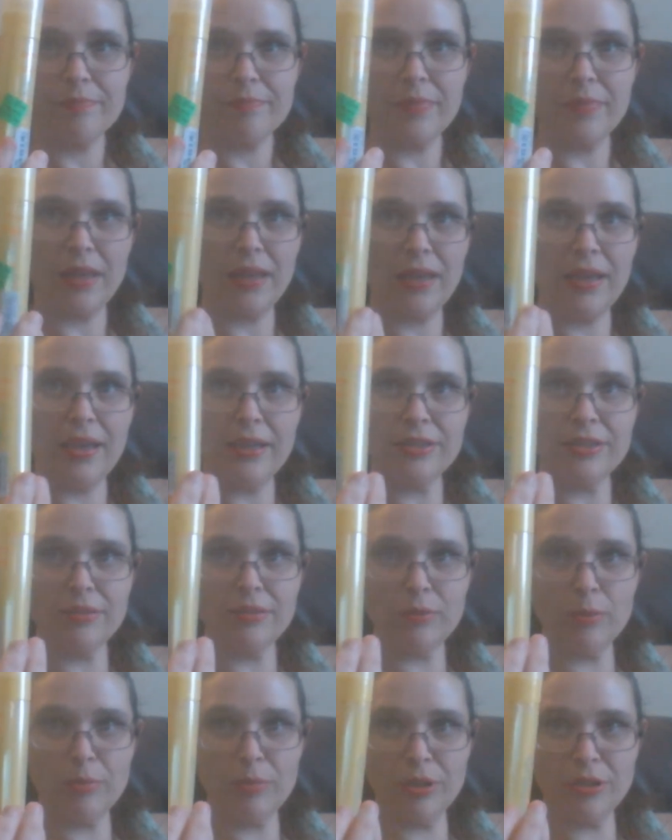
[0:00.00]
Like, I actually
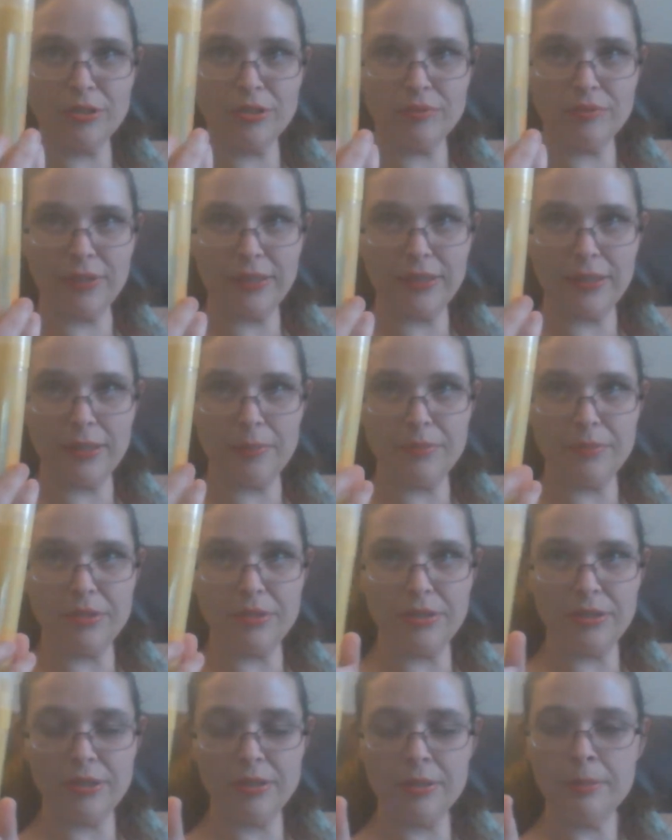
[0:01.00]
have a bunch of, like,
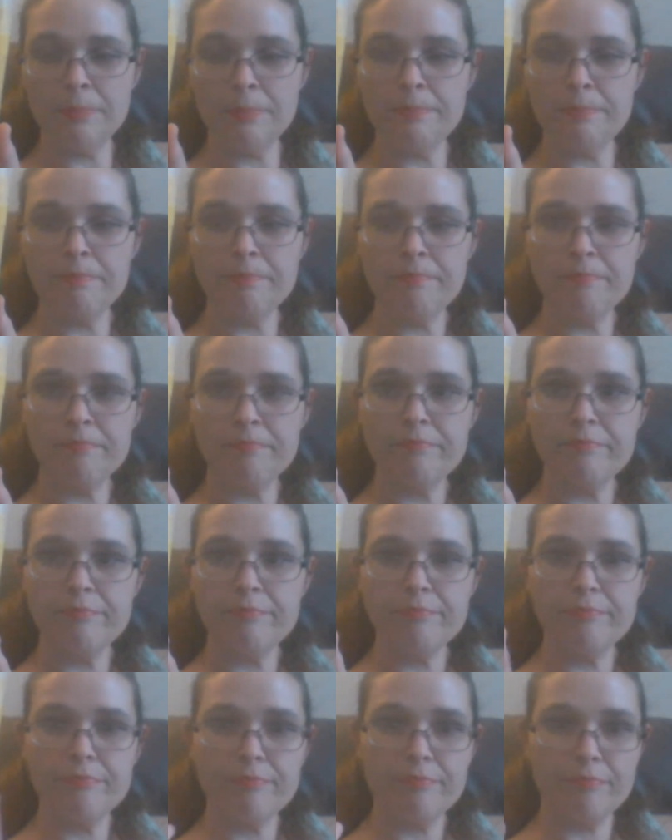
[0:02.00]
empty,
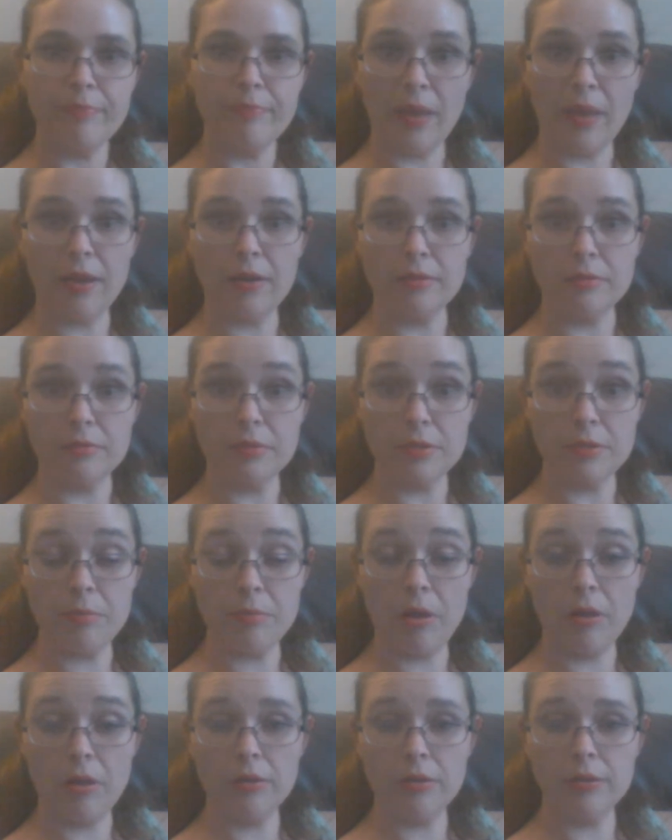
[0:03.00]
like,
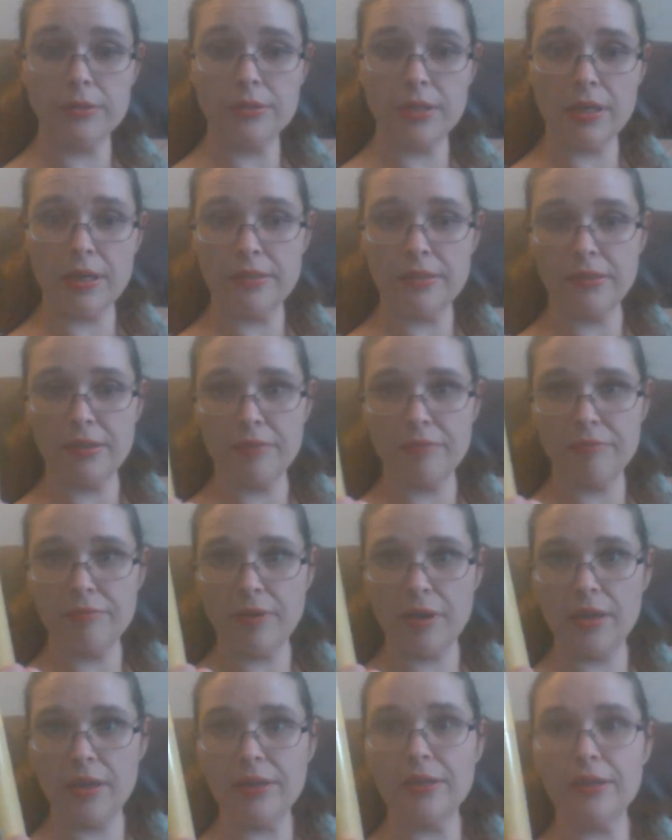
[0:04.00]
smaller size, like,
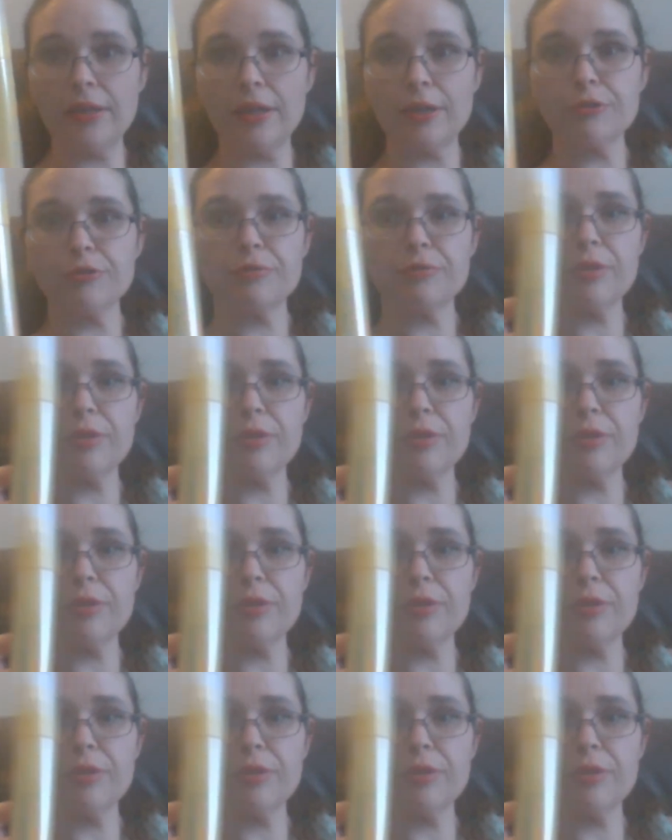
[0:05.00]
fine and extra